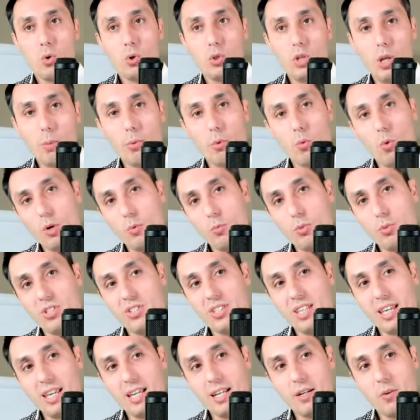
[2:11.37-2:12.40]
Number one
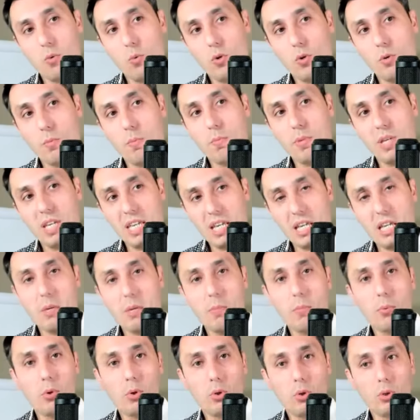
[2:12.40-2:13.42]
mistake when
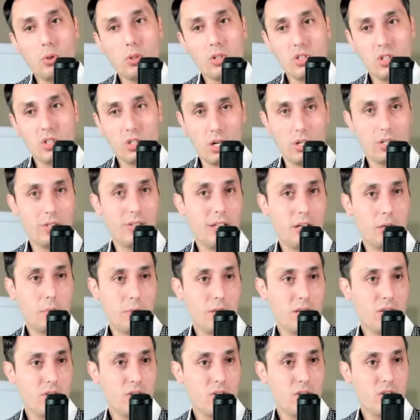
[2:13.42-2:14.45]
people starting their
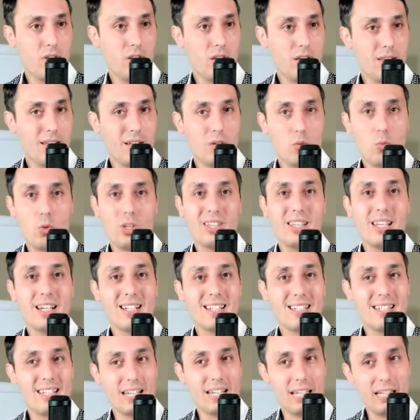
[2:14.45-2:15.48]
businesses and what
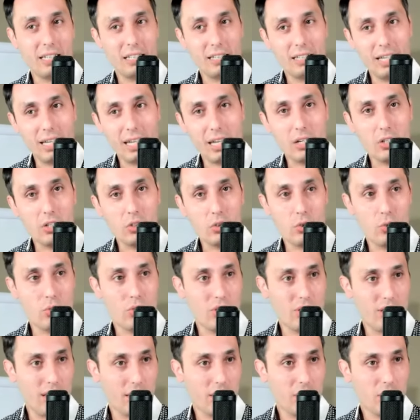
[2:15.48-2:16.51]
they're declaring to
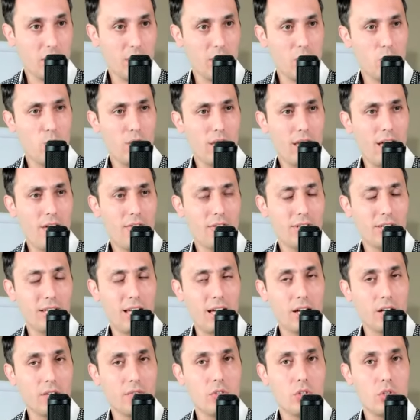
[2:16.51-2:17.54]
states. And we have a
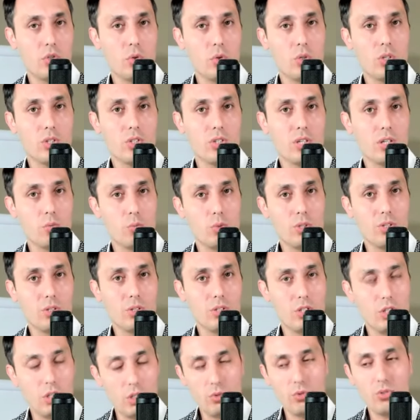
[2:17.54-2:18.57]
lot of students, and we
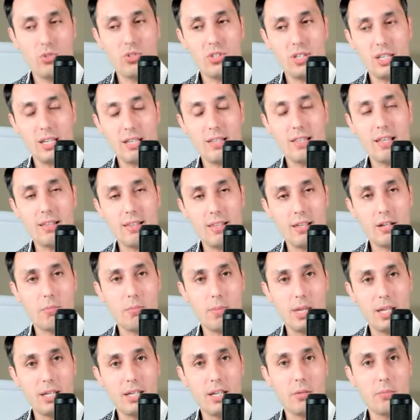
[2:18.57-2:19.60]
do see that they're
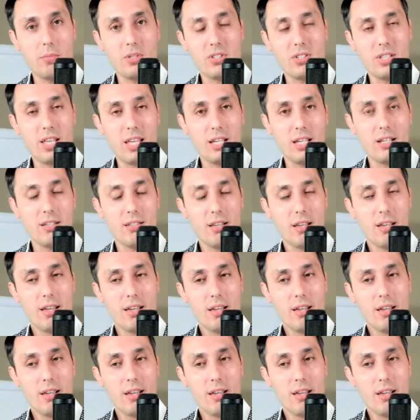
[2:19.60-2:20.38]
making mistakes